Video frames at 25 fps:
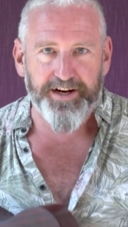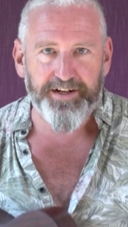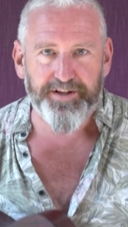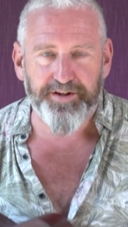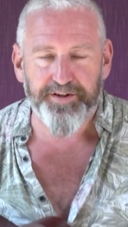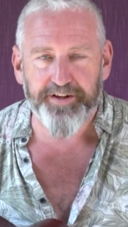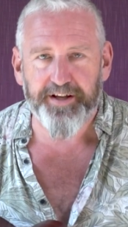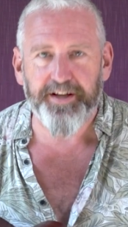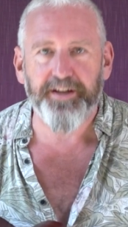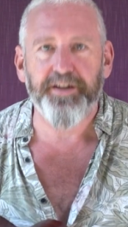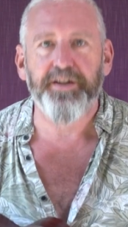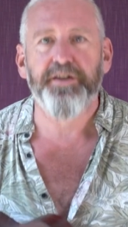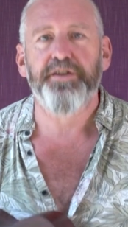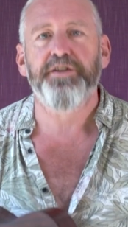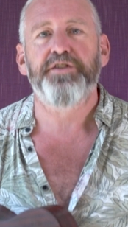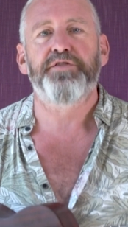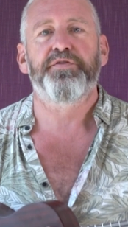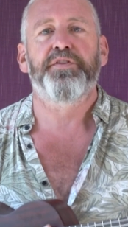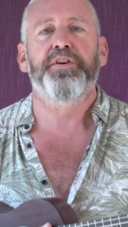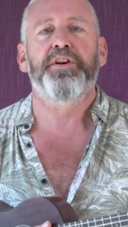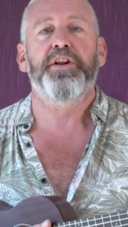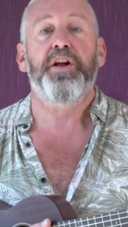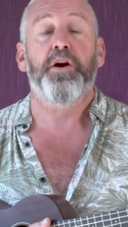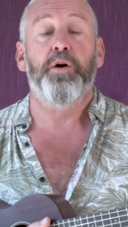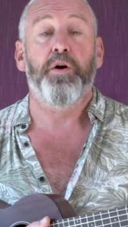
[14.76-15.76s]
to the end of this
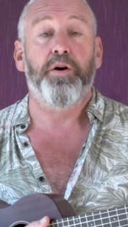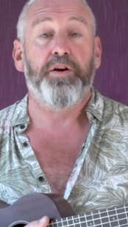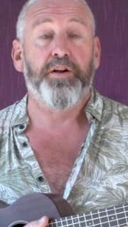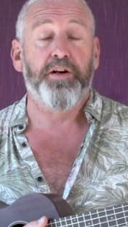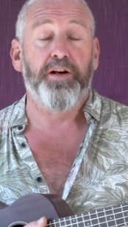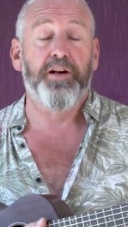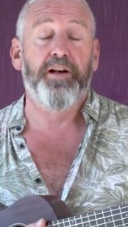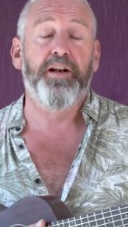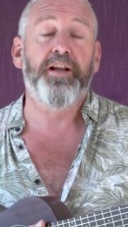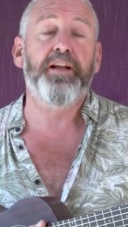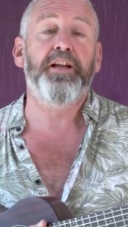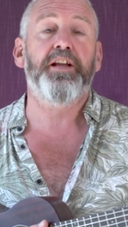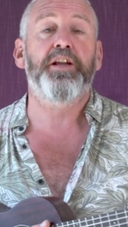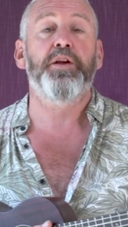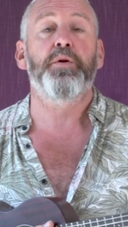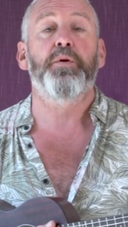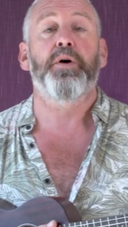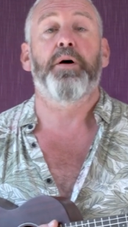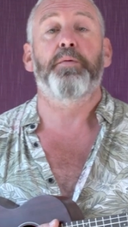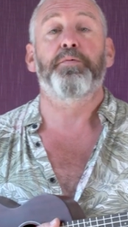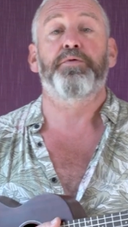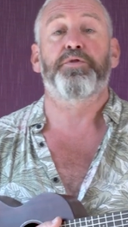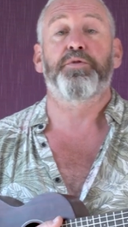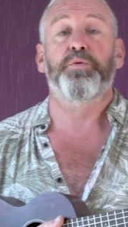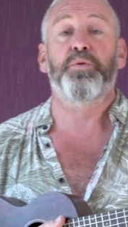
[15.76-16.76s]
video, I'm going to link you
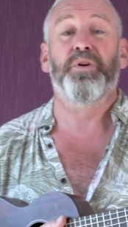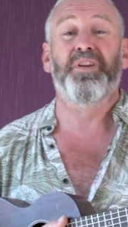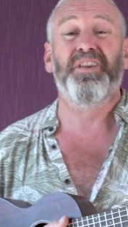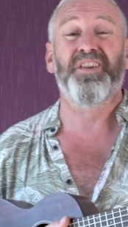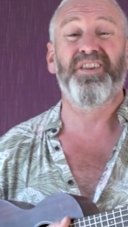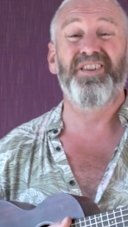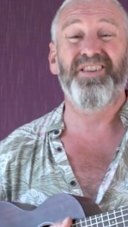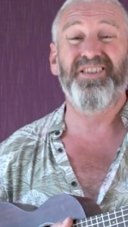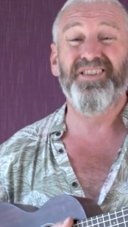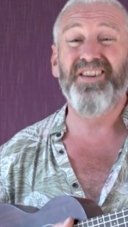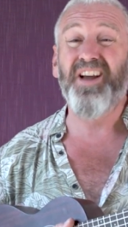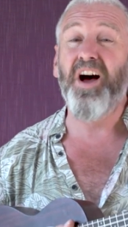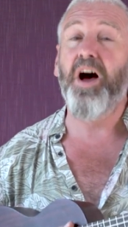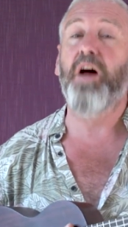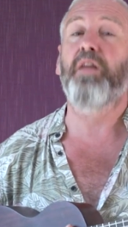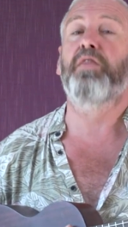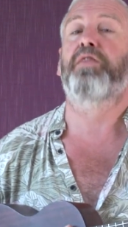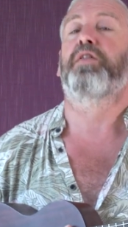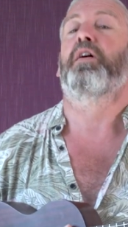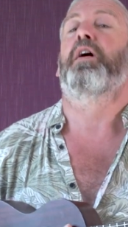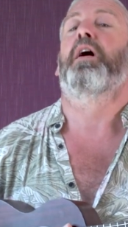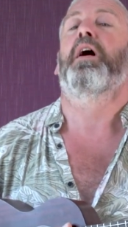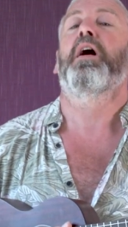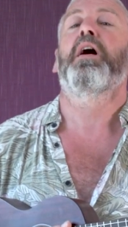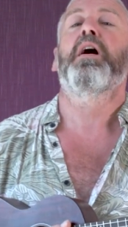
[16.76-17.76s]
up to
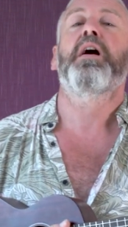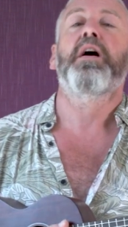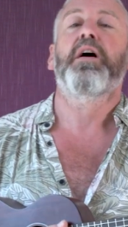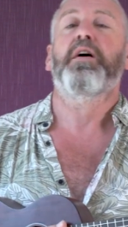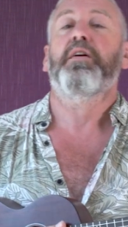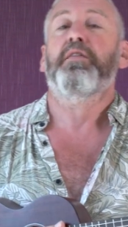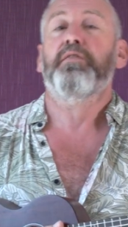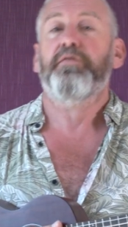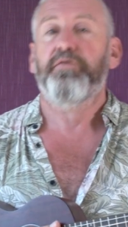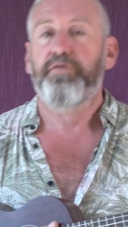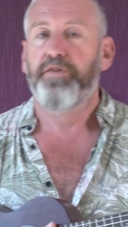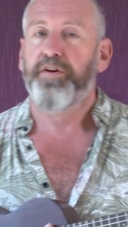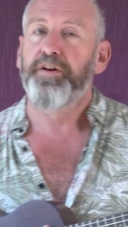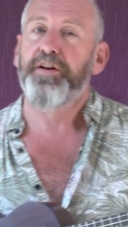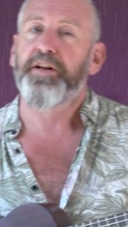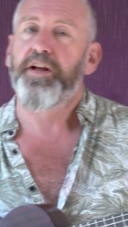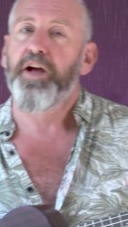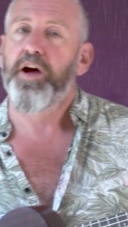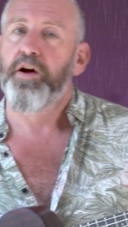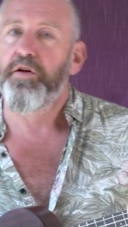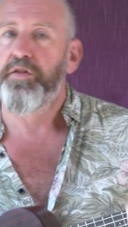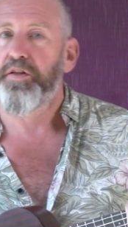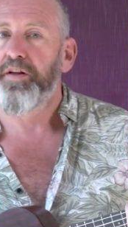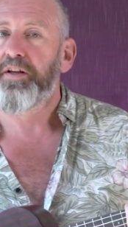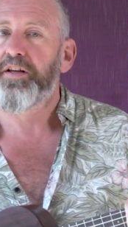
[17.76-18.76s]
another
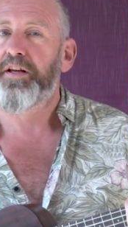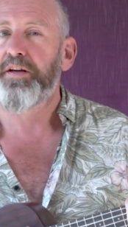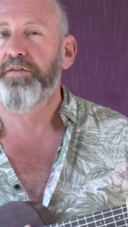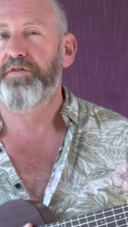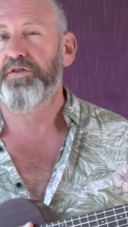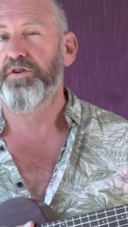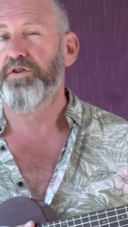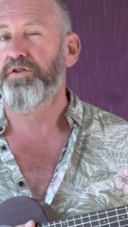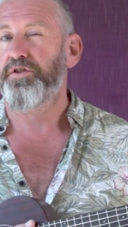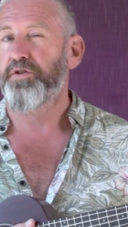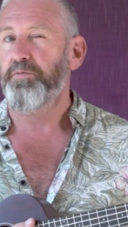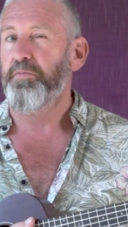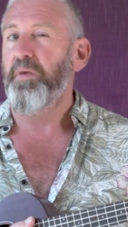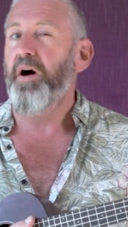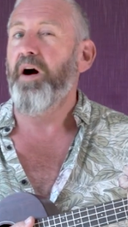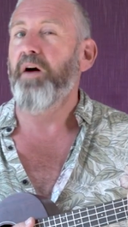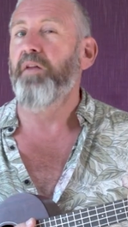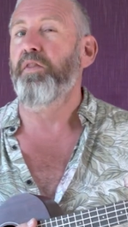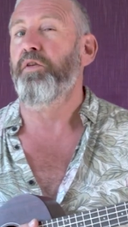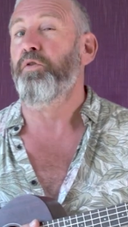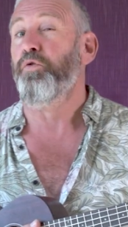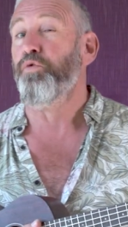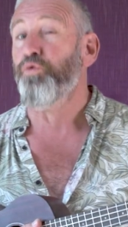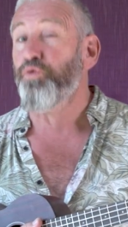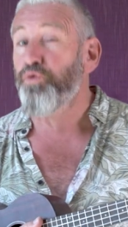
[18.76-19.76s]
video that gives you some
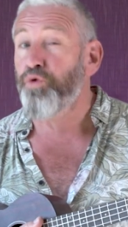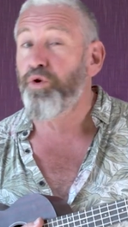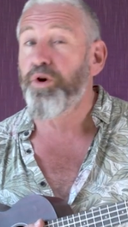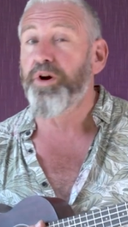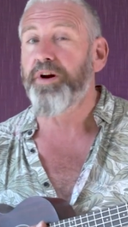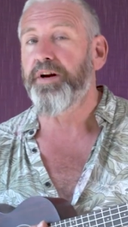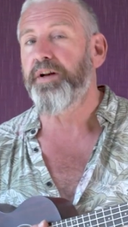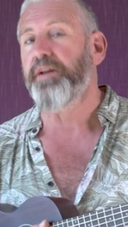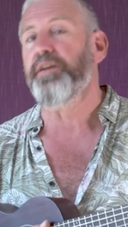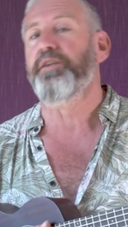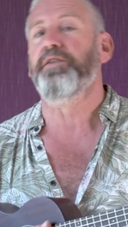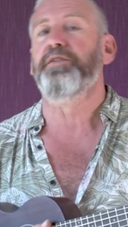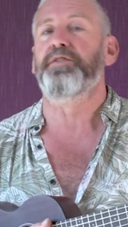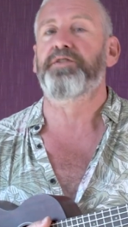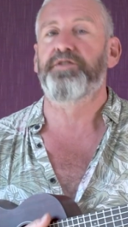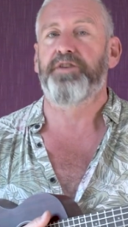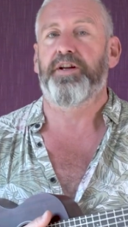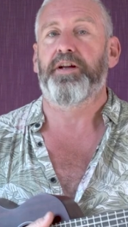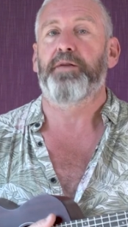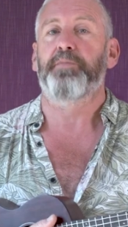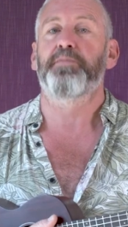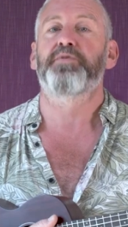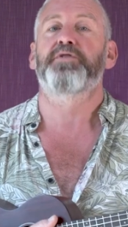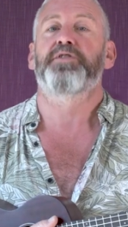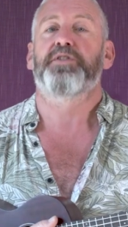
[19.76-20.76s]
other really good
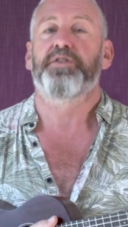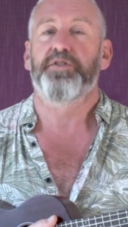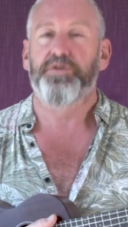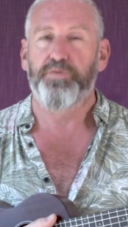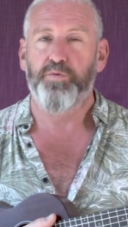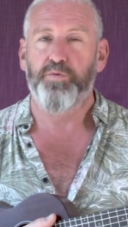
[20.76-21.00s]
tips as